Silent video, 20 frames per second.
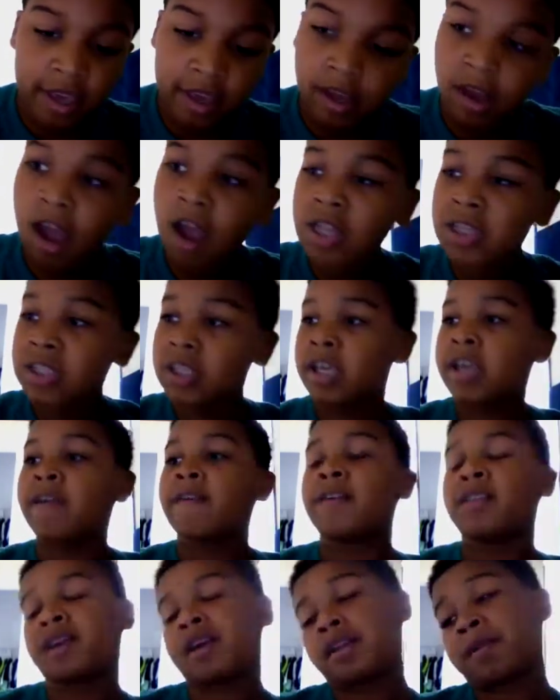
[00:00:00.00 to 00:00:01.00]
on the
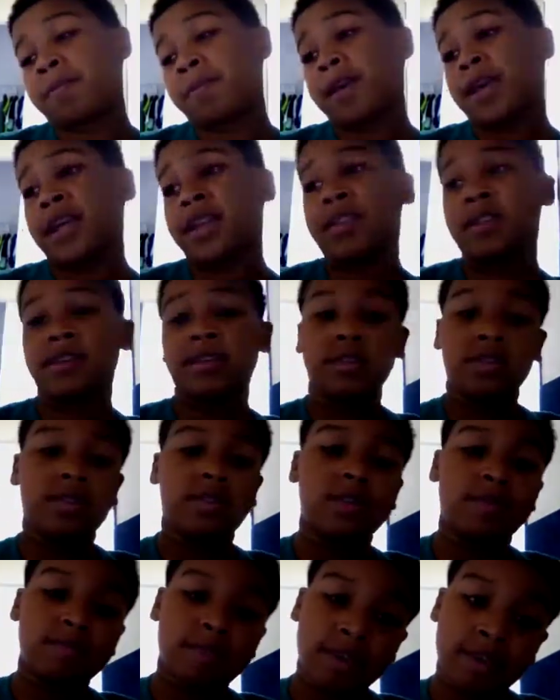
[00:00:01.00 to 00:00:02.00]
Carolina Panthers
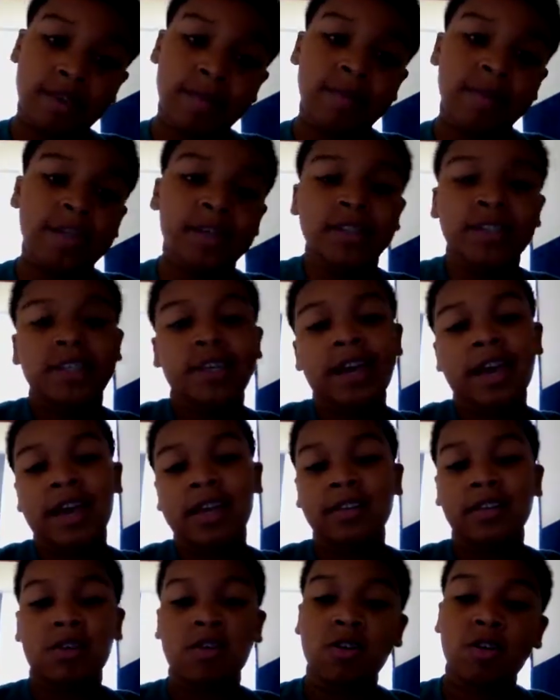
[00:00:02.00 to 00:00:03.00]
to me because he
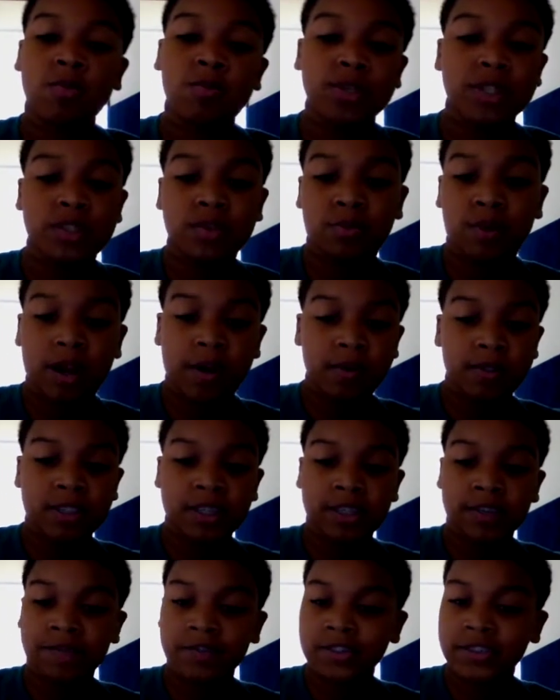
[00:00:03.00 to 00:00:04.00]
has a whole bunch of wide
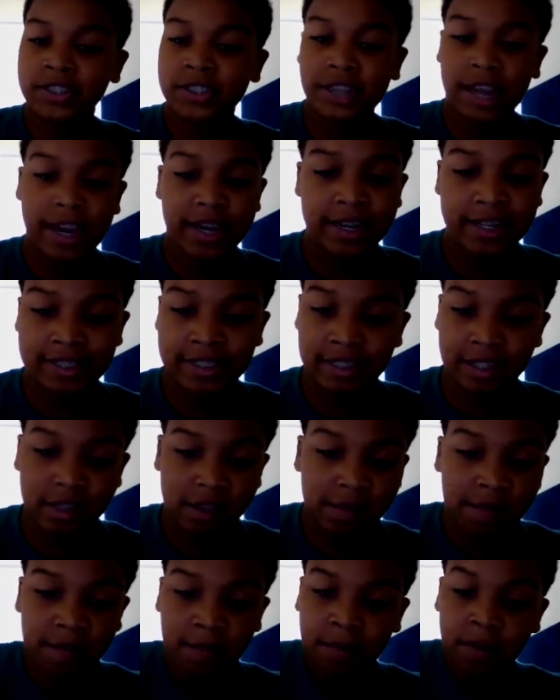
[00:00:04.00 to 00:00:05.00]
receivers and tight ends to
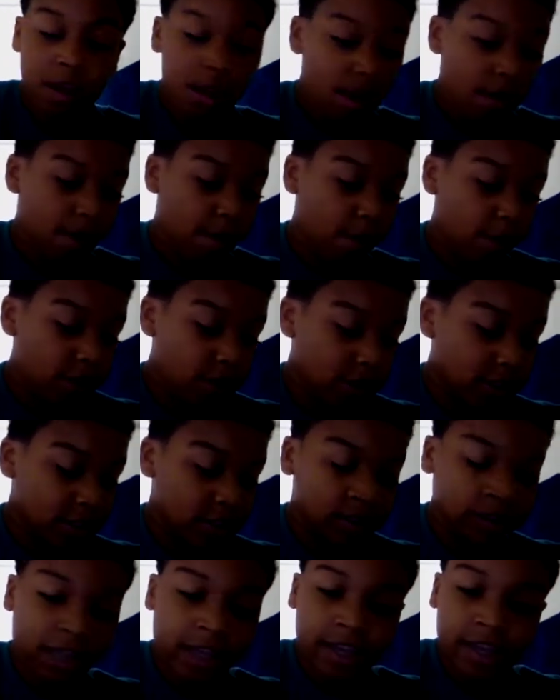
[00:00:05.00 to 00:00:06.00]
look for just
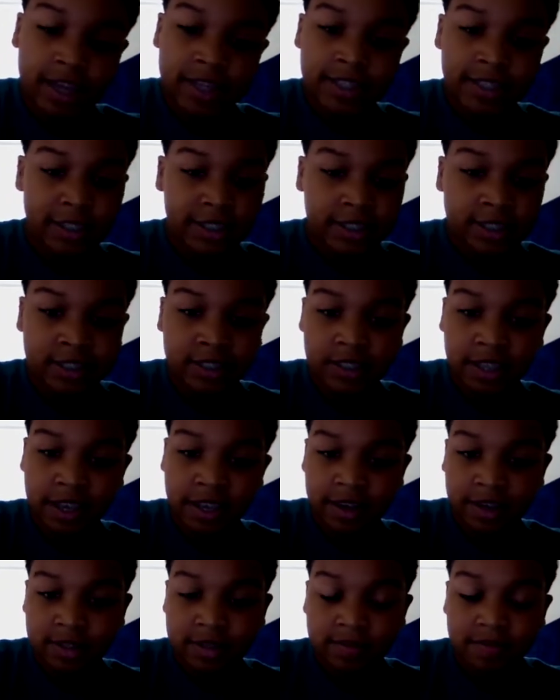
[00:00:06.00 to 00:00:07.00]
like I just
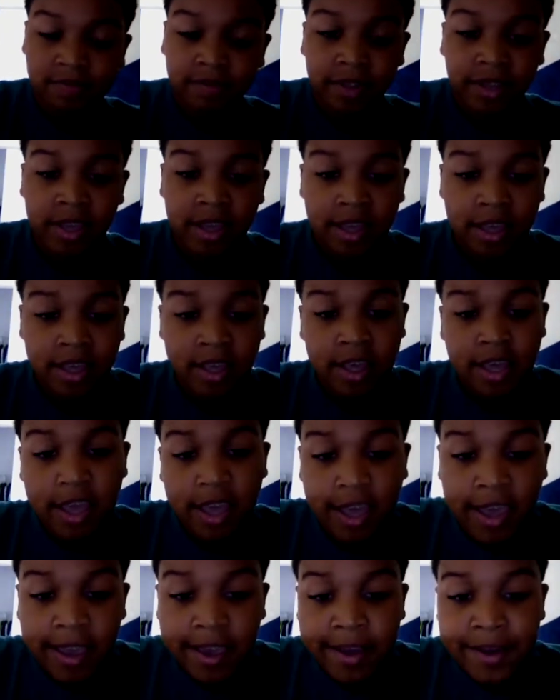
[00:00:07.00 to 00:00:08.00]
said.
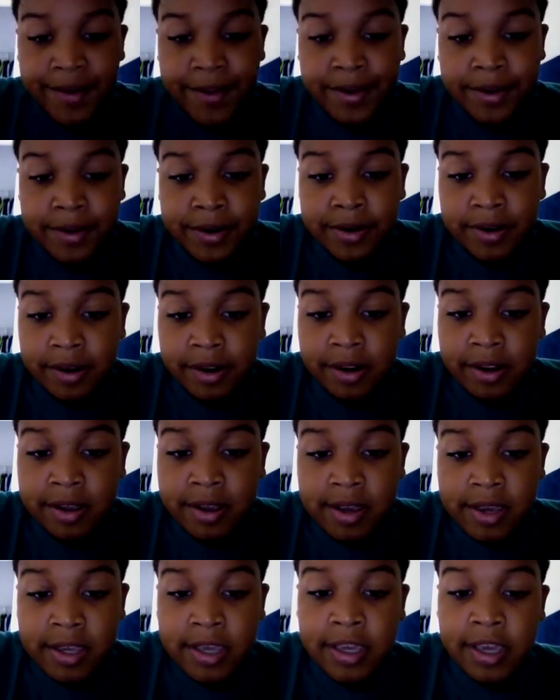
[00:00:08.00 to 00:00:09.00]
And
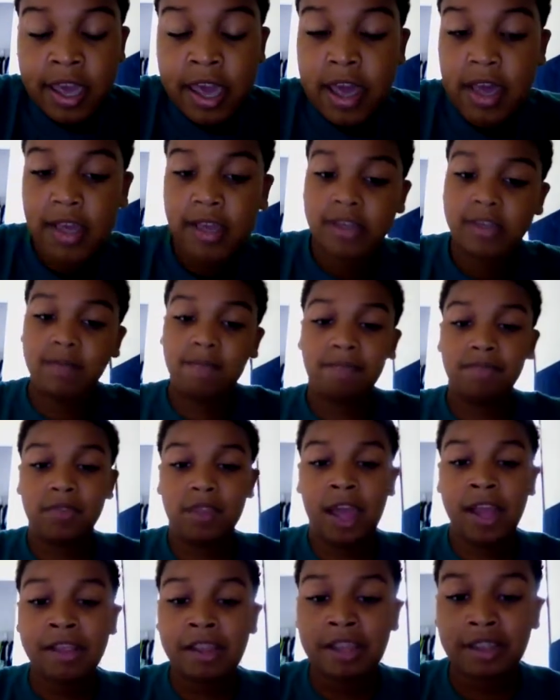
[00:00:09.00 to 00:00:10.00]
he had,
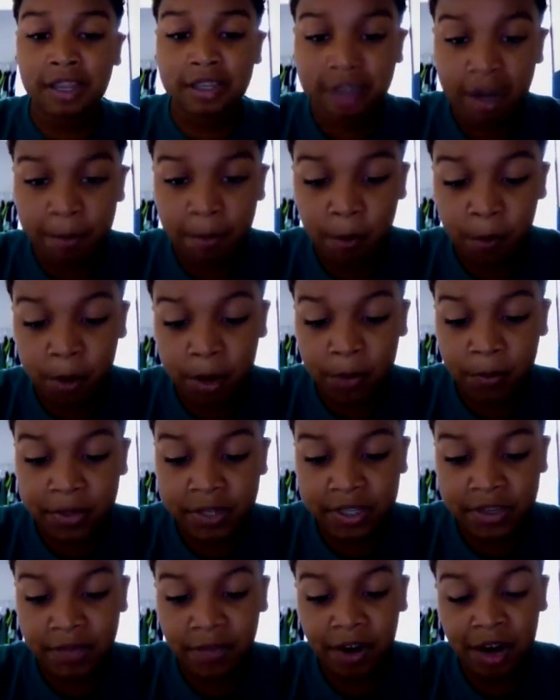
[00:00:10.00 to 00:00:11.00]
I think the number 1
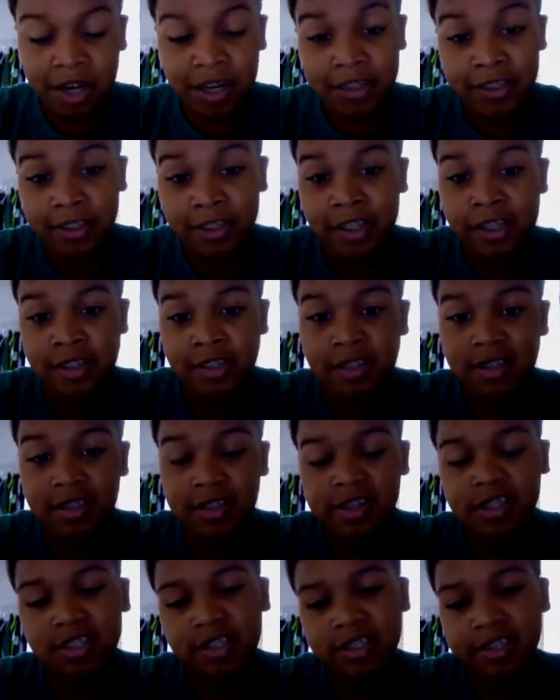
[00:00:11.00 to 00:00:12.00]
receiver on his list
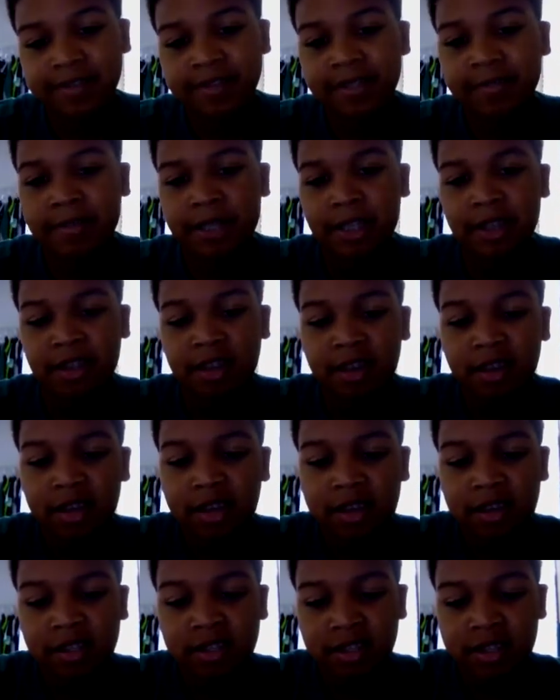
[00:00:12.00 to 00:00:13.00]
is Steve Smith.
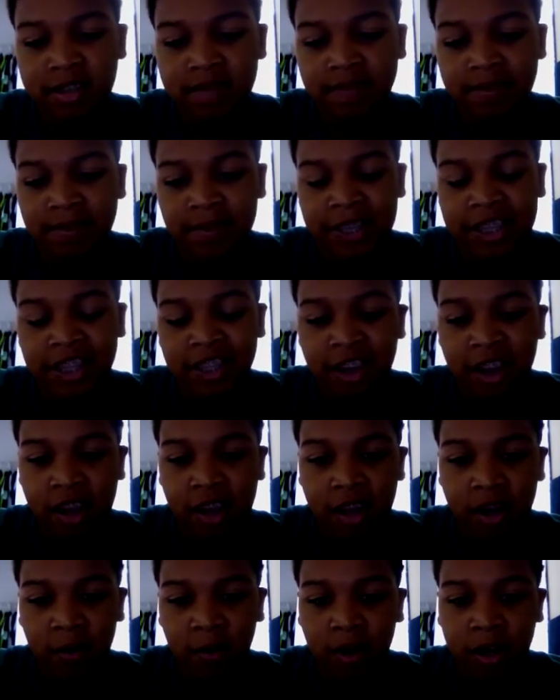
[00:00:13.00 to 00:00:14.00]
Steve Smith
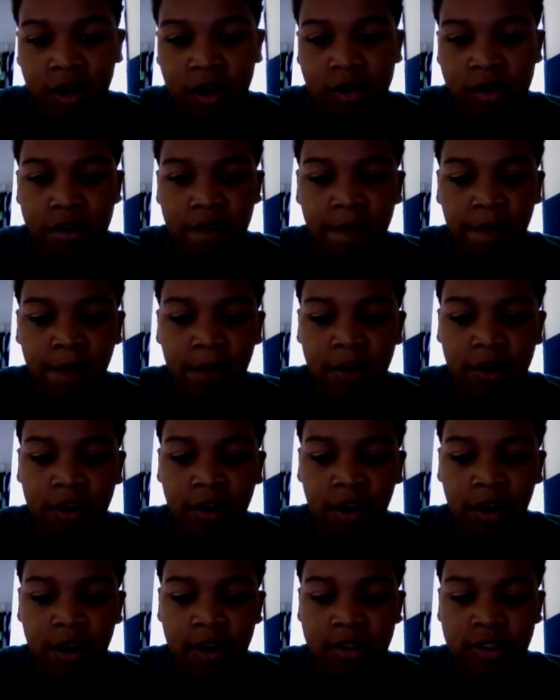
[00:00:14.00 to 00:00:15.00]
caught 104
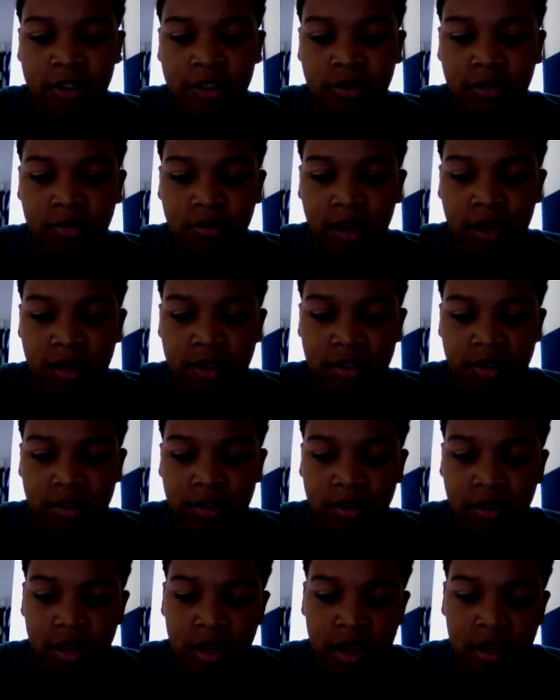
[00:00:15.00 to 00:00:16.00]
yards in
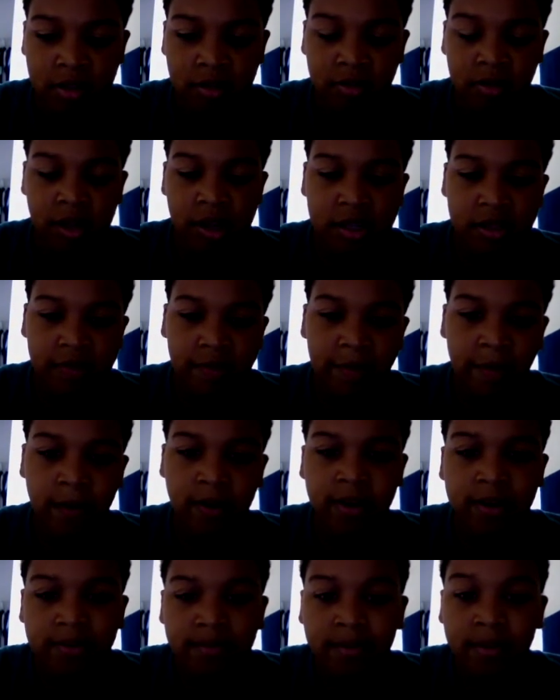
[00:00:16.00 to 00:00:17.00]

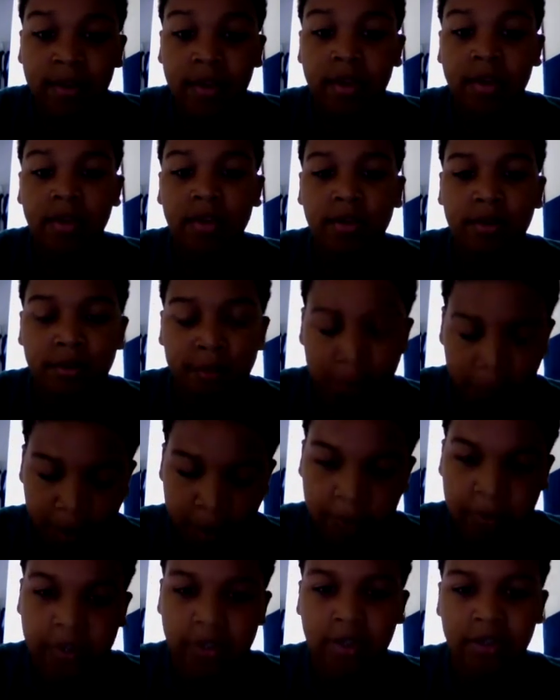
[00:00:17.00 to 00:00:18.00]
2004.
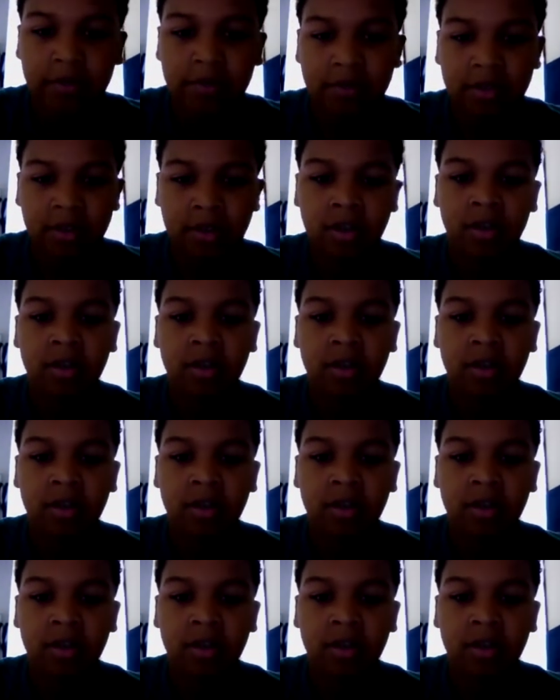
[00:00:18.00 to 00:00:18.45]
Great receiver.